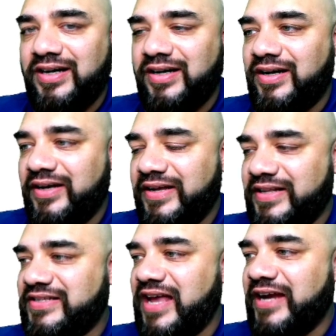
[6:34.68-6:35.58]

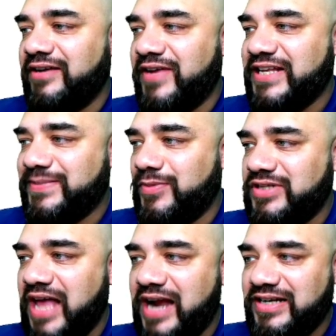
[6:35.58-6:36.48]
inside Facebook's
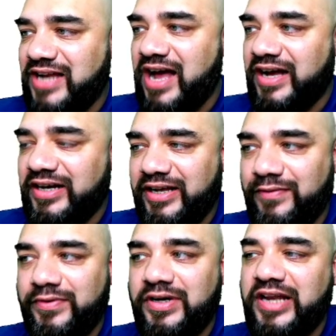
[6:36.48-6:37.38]
ads targeting,
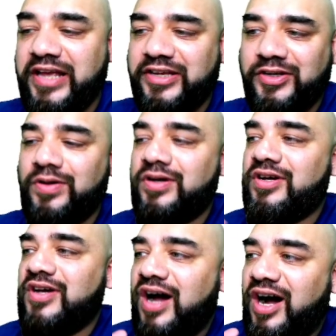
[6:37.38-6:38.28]

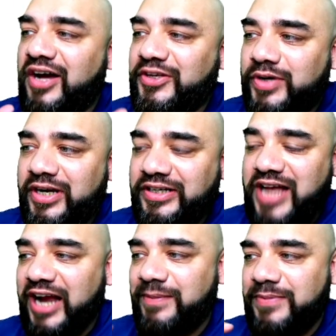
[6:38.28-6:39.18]
where you can
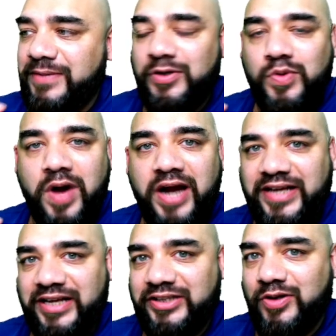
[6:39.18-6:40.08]
target people who are
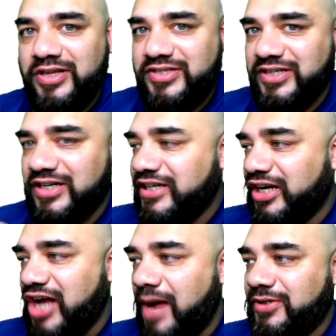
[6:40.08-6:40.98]
technology early
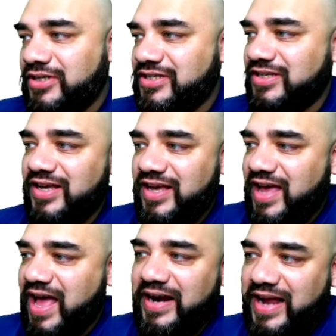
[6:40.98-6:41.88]
adopters,
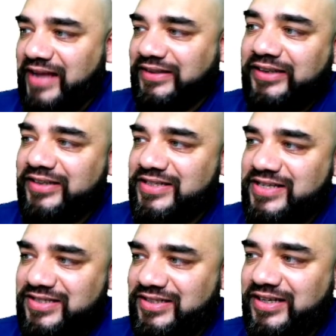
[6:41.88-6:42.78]
and I think this
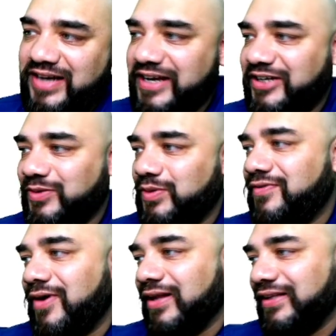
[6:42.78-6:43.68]
is the right tool
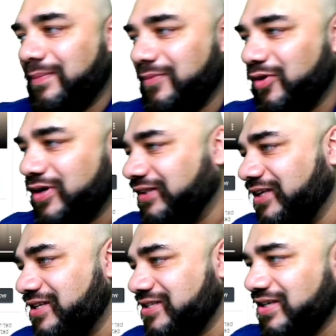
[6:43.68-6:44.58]
for them. Look at
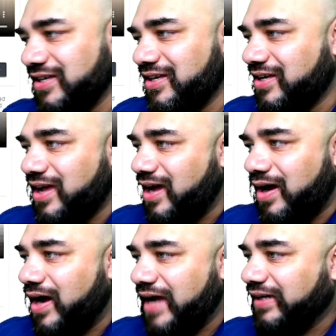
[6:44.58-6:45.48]
this,
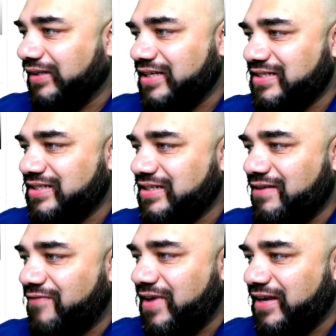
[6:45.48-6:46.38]
and this is a
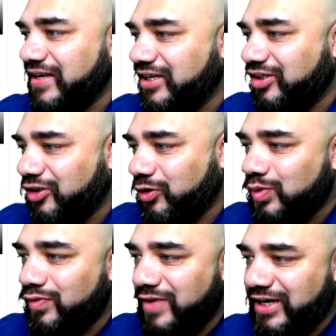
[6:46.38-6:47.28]
very
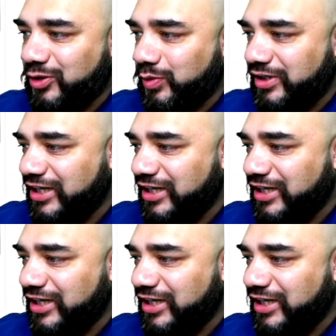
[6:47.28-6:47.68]
new, very unique